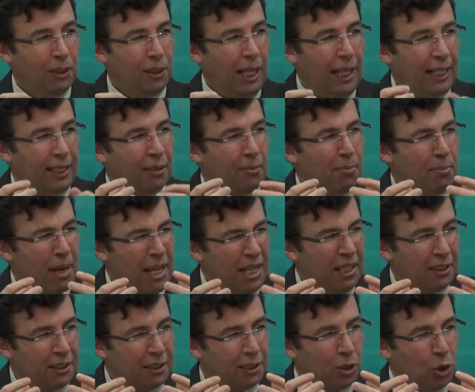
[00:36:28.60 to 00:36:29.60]
like
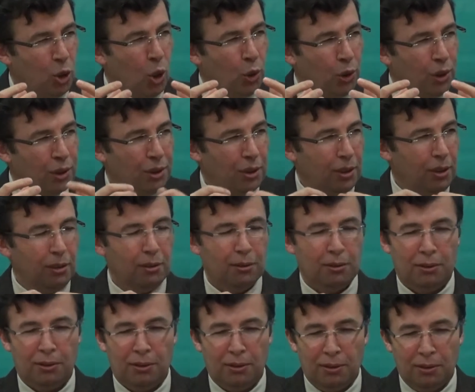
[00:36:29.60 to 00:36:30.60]
manners, courtesy,
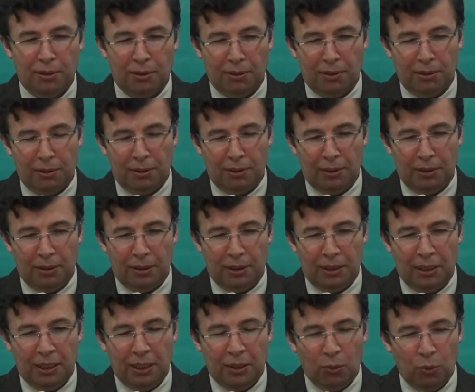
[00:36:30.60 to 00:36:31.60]

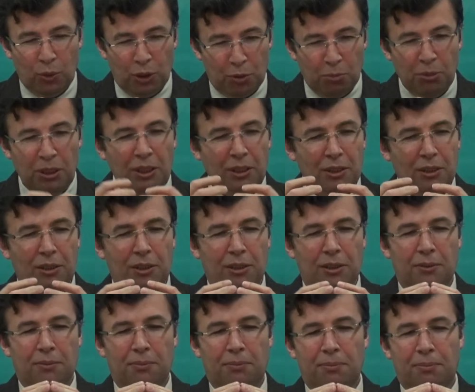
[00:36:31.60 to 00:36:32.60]
which
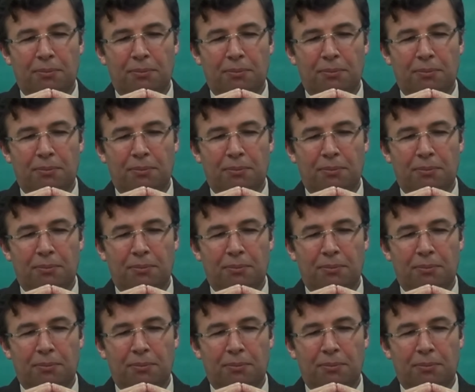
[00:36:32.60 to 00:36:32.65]
means